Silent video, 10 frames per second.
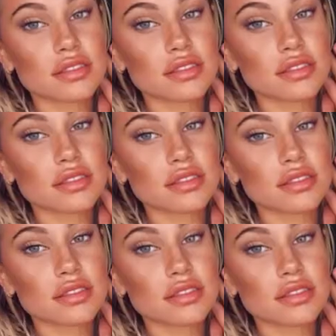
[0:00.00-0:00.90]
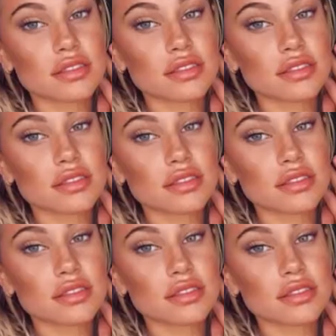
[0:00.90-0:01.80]

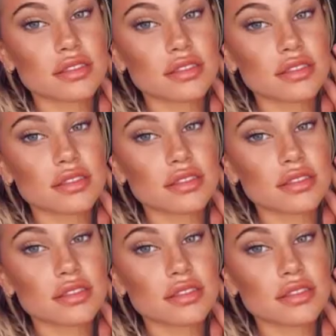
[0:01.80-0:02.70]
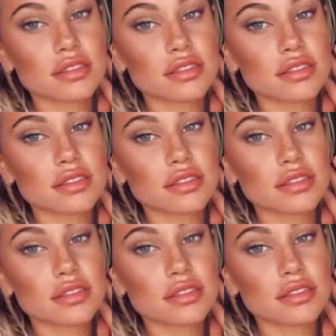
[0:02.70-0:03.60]

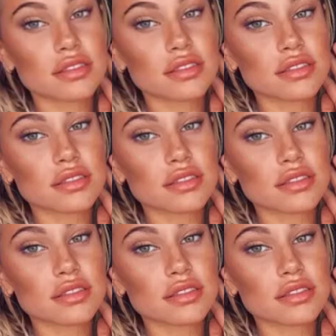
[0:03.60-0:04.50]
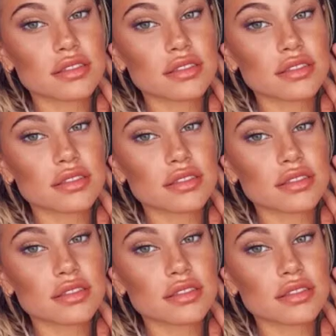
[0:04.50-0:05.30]
This person isn't speaking.